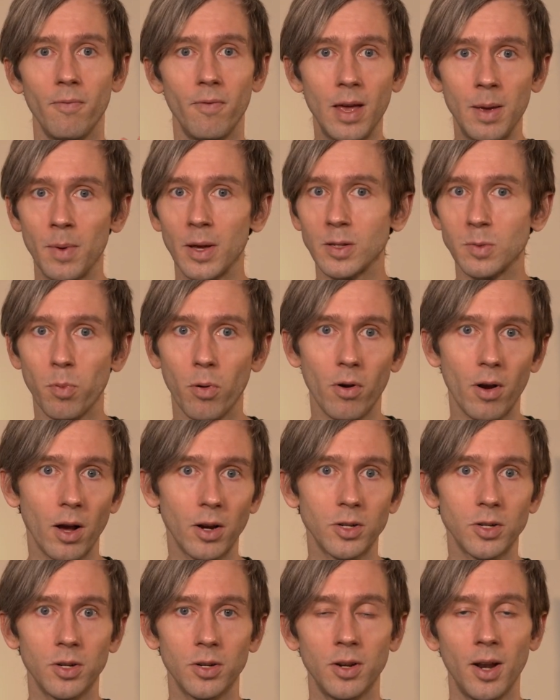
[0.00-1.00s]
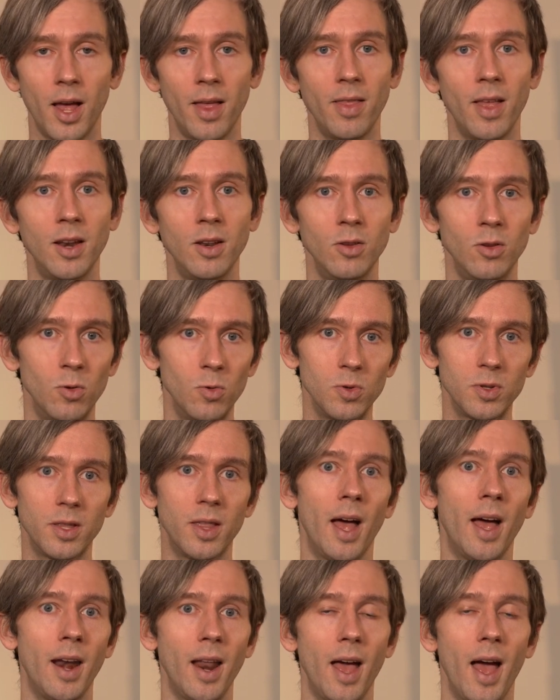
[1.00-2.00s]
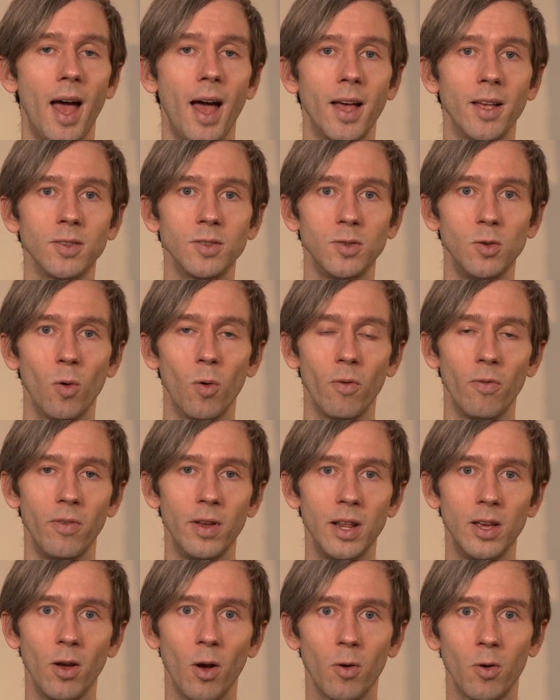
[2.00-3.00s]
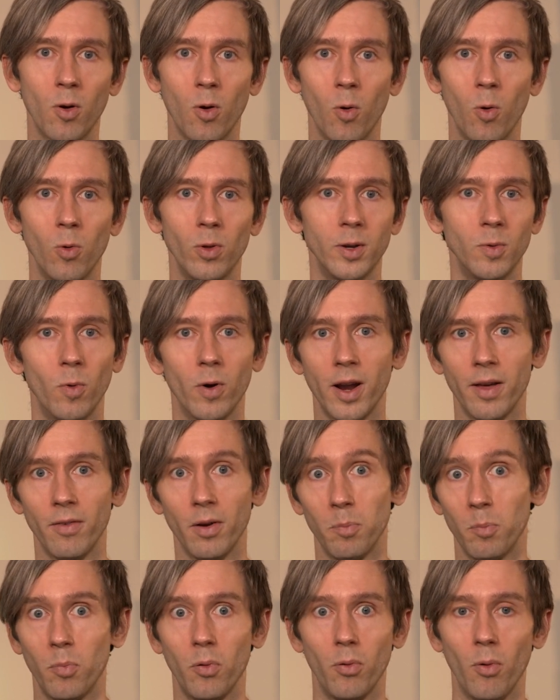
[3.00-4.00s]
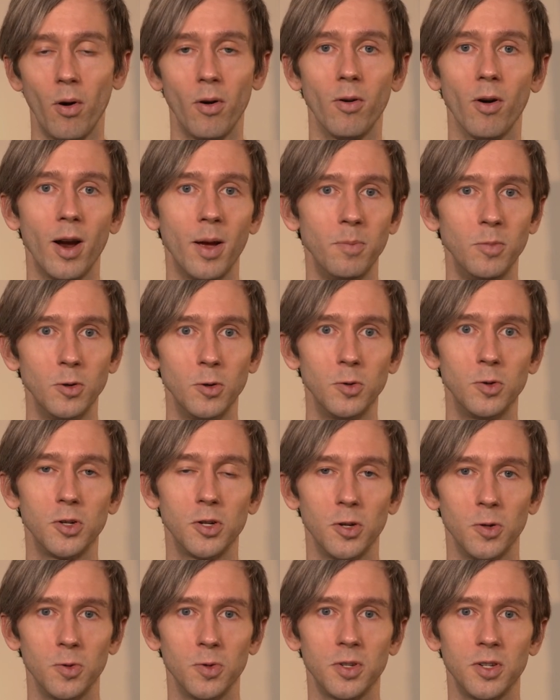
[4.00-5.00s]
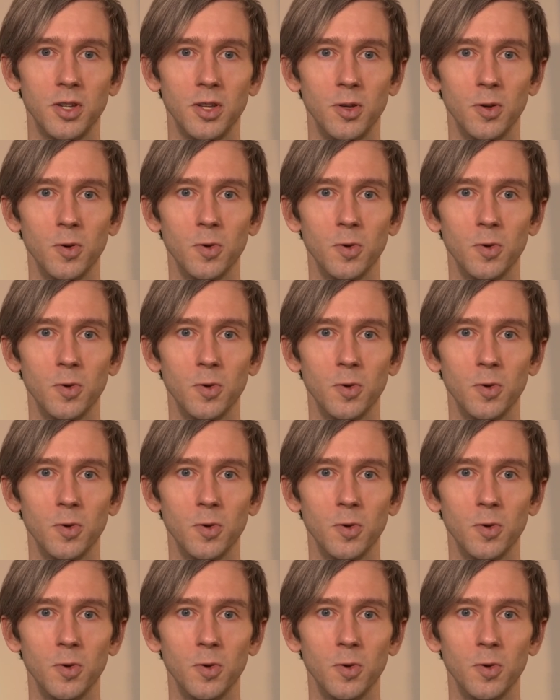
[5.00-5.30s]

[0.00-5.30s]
vMix production and then use that as your video call in whatever program you choose to